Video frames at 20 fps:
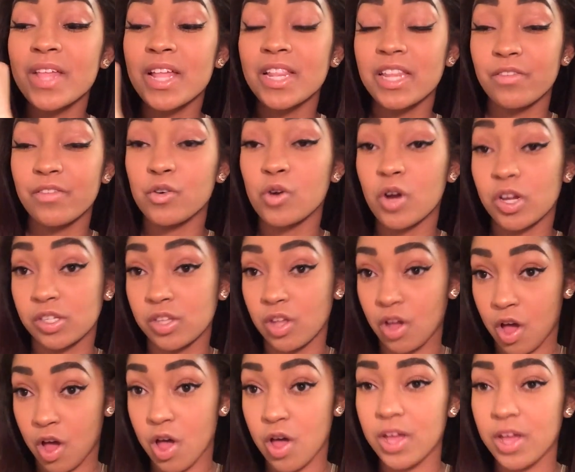live across the
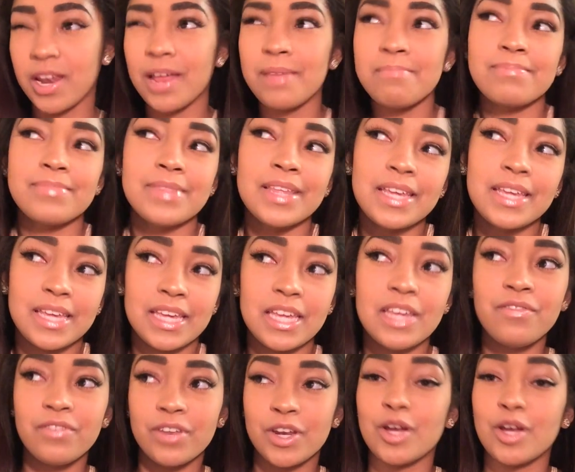hall, and I'm thinking
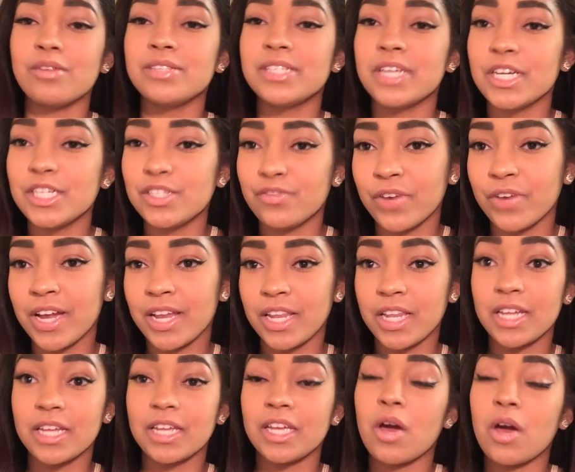he finna go tell his
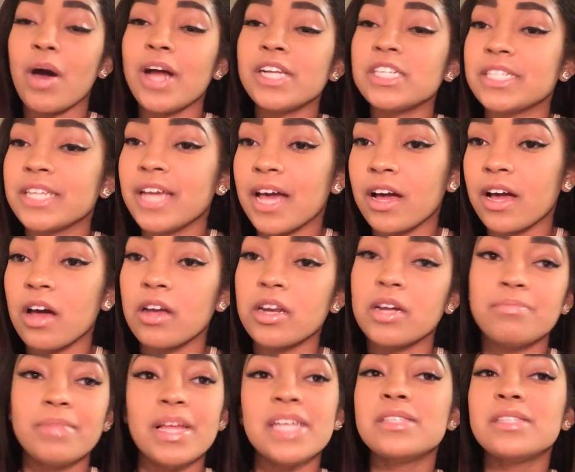friend, look, yo, I just got caught
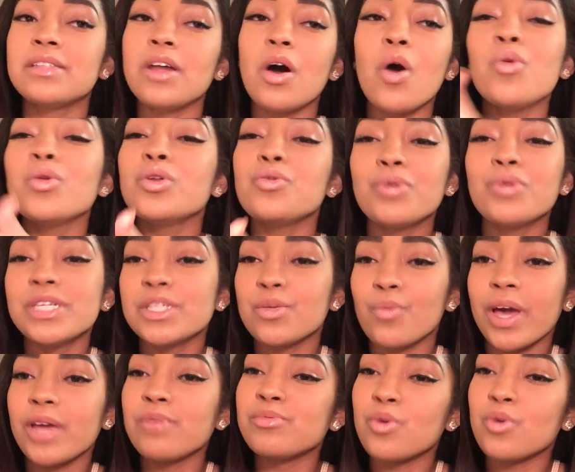up. That's the only reason
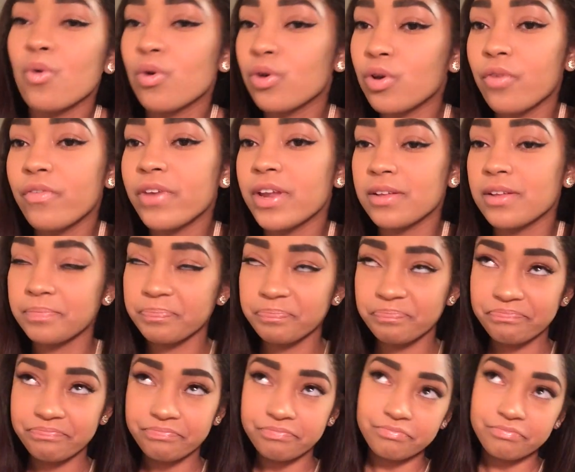why he was going over there.
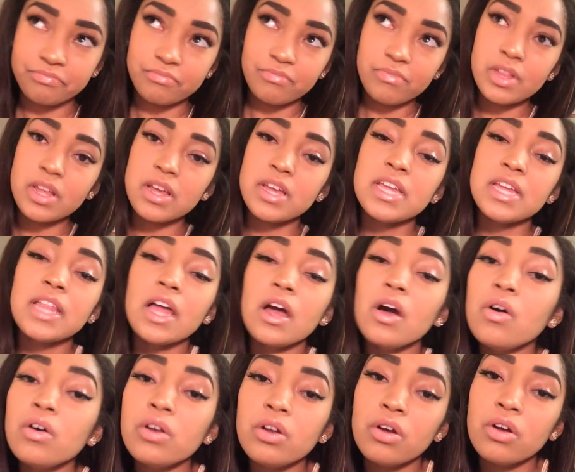He like,
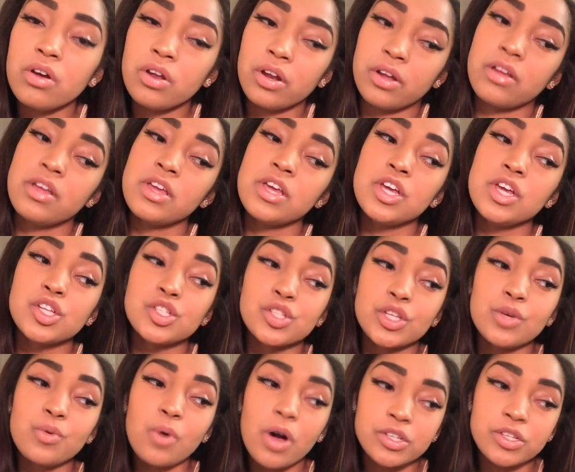hold on.
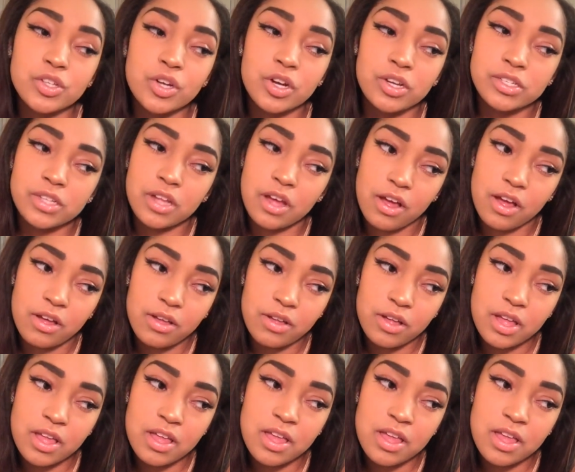So he walks across the hall.